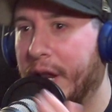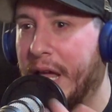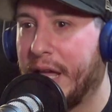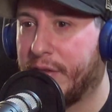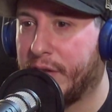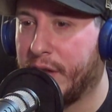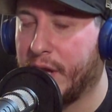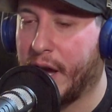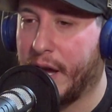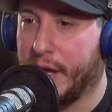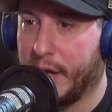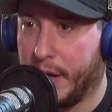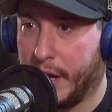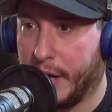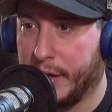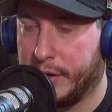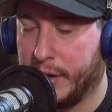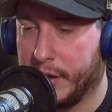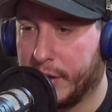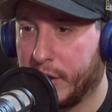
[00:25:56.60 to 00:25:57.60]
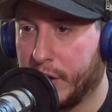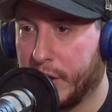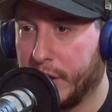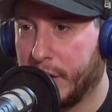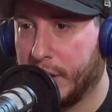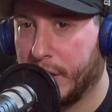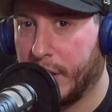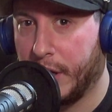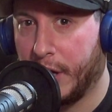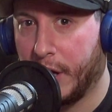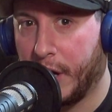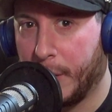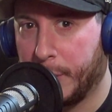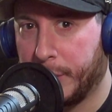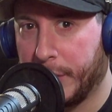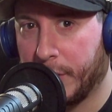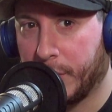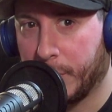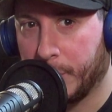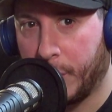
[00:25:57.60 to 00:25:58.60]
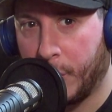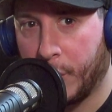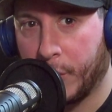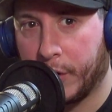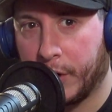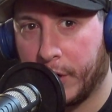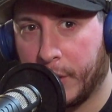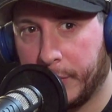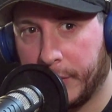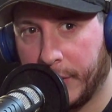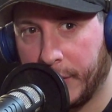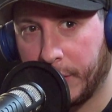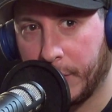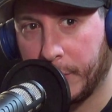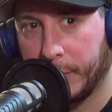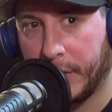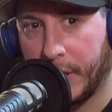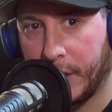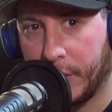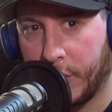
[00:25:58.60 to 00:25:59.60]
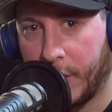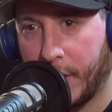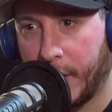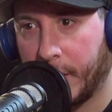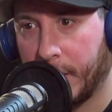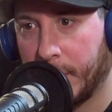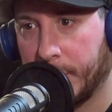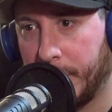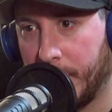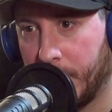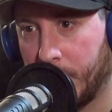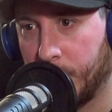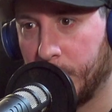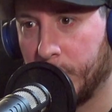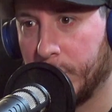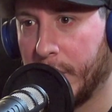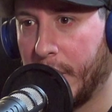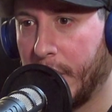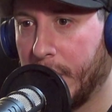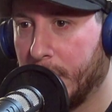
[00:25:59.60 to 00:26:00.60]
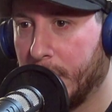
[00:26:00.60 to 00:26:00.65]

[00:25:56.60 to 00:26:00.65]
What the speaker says: AC, I did good. I played some poker, played some blackjack, played some roulette.